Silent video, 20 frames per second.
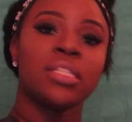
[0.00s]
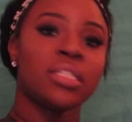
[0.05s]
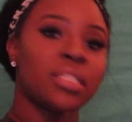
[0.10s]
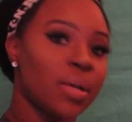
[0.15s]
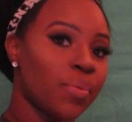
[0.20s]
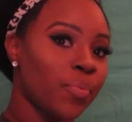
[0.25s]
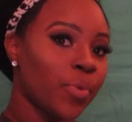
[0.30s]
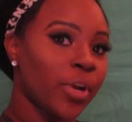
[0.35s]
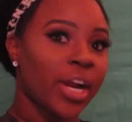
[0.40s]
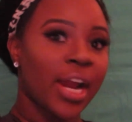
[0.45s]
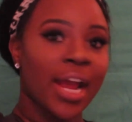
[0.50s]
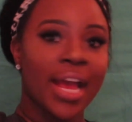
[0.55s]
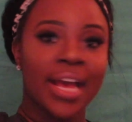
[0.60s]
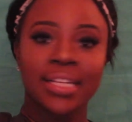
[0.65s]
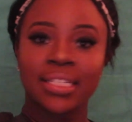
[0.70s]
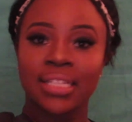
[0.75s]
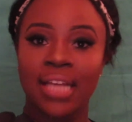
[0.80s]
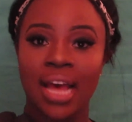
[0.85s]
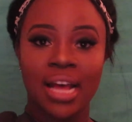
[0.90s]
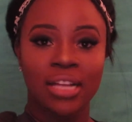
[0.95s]
somewhere,
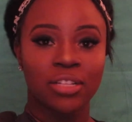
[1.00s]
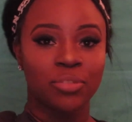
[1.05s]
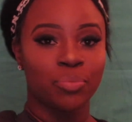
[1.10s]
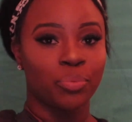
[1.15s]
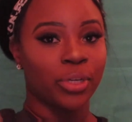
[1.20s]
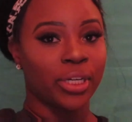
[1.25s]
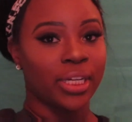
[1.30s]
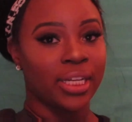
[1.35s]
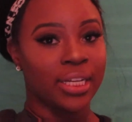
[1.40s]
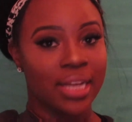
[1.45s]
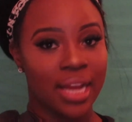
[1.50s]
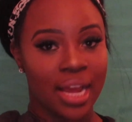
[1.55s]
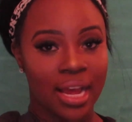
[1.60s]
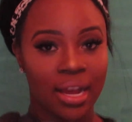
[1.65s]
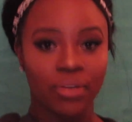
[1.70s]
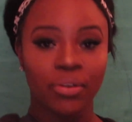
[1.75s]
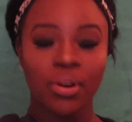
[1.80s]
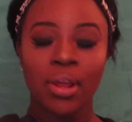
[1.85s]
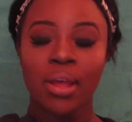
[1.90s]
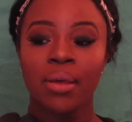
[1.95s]
ask God to bring it
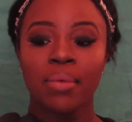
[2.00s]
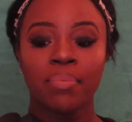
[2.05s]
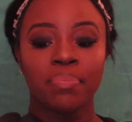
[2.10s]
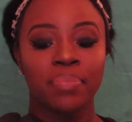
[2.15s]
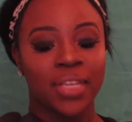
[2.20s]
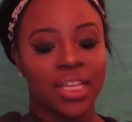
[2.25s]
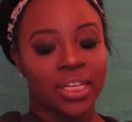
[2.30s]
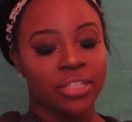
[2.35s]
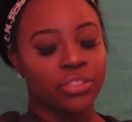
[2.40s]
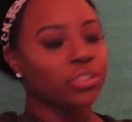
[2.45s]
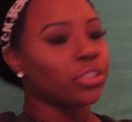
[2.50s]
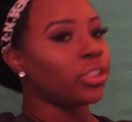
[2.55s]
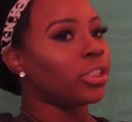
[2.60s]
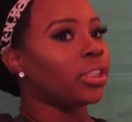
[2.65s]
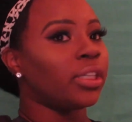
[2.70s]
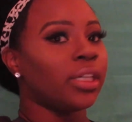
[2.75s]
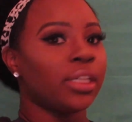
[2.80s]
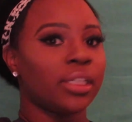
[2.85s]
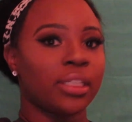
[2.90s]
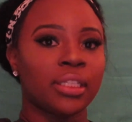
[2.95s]
down, because you're
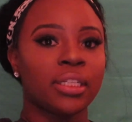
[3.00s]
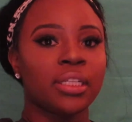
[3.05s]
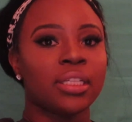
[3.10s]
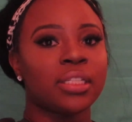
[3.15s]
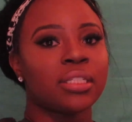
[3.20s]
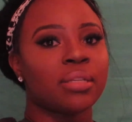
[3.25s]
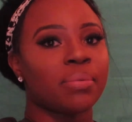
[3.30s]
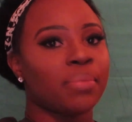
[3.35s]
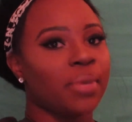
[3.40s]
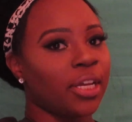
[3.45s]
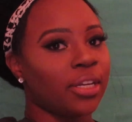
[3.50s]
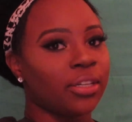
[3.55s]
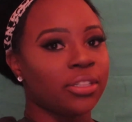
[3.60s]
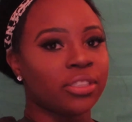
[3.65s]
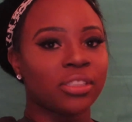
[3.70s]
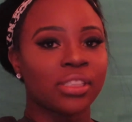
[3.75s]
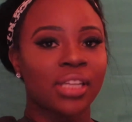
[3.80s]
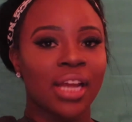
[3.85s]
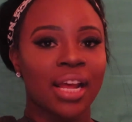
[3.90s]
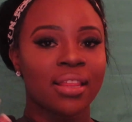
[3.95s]
going to need some
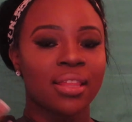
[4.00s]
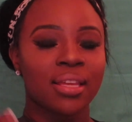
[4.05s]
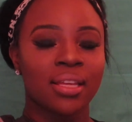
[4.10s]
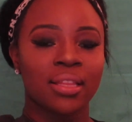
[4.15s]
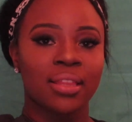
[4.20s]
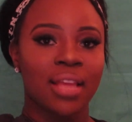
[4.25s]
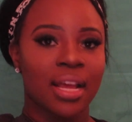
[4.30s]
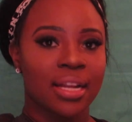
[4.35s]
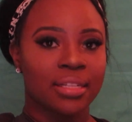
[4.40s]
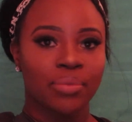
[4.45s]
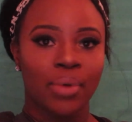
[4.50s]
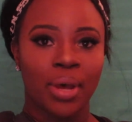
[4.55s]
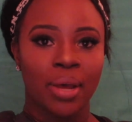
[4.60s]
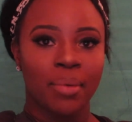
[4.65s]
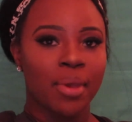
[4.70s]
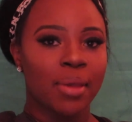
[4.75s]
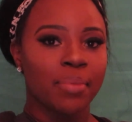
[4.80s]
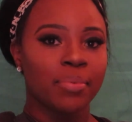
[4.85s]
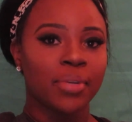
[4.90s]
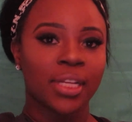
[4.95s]
energy. I think that's why
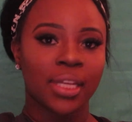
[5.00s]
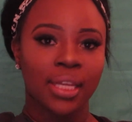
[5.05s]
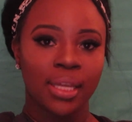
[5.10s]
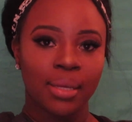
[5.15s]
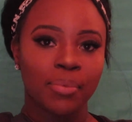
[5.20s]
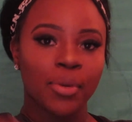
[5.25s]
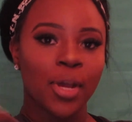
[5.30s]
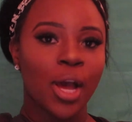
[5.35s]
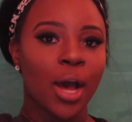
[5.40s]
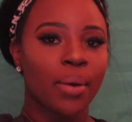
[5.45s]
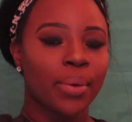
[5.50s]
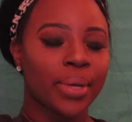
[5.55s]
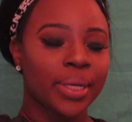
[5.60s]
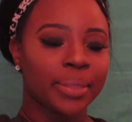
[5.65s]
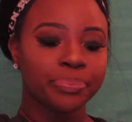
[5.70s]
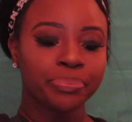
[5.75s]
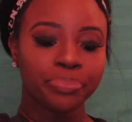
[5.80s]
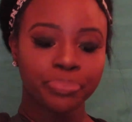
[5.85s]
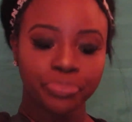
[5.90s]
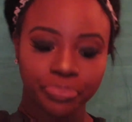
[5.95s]
I'm able to keep
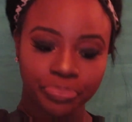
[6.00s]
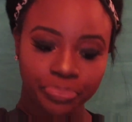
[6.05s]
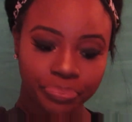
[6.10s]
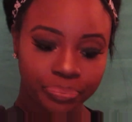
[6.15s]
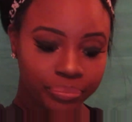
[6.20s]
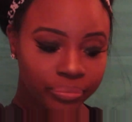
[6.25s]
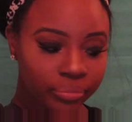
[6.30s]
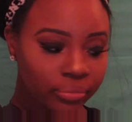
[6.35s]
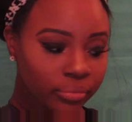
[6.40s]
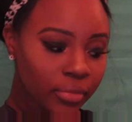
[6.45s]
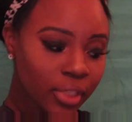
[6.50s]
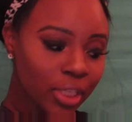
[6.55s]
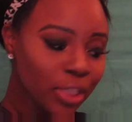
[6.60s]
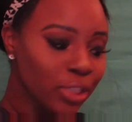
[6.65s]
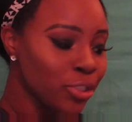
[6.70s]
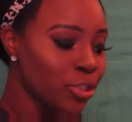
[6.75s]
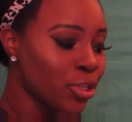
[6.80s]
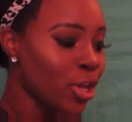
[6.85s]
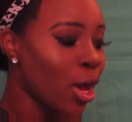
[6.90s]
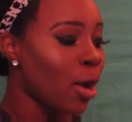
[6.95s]
going.
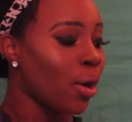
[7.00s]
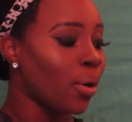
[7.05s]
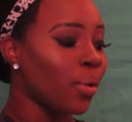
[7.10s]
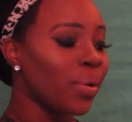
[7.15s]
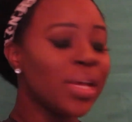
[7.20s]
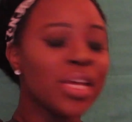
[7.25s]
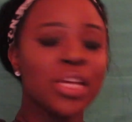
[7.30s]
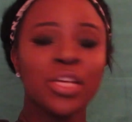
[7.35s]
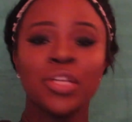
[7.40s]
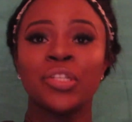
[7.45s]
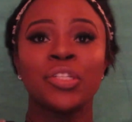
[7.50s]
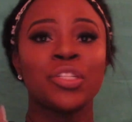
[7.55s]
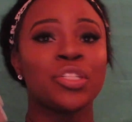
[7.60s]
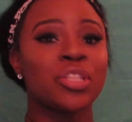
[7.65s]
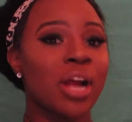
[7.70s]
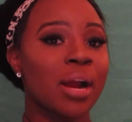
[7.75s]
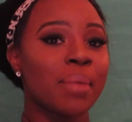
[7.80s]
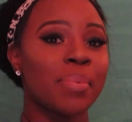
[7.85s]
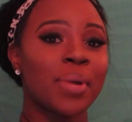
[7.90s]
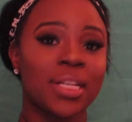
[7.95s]
So,
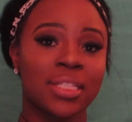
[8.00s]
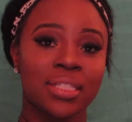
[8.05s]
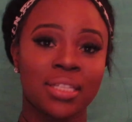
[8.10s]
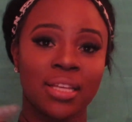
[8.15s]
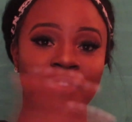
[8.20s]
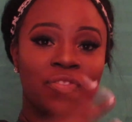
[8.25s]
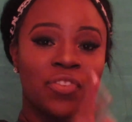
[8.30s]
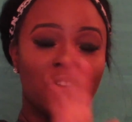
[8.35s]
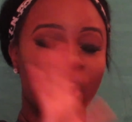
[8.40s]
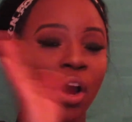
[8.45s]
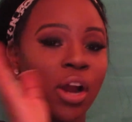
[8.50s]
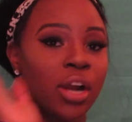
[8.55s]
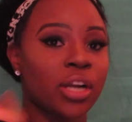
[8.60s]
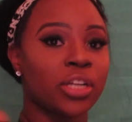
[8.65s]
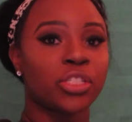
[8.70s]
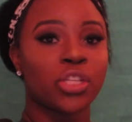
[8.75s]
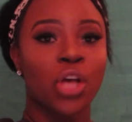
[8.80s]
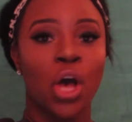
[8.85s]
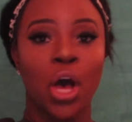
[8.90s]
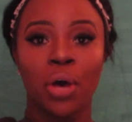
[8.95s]
Starbucks gift
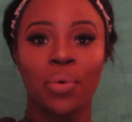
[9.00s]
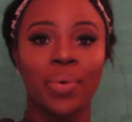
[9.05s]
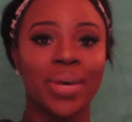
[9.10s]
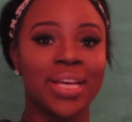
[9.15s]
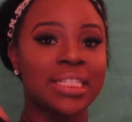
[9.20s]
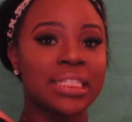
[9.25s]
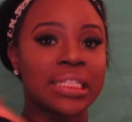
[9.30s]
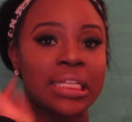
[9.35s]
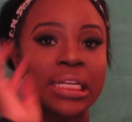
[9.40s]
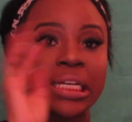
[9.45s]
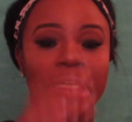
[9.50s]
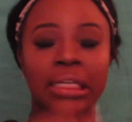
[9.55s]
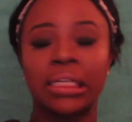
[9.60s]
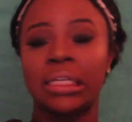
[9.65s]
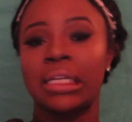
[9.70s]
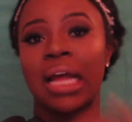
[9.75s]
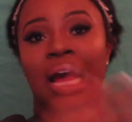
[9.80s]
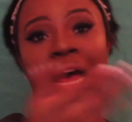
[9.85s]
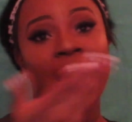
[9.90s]
cards, always good.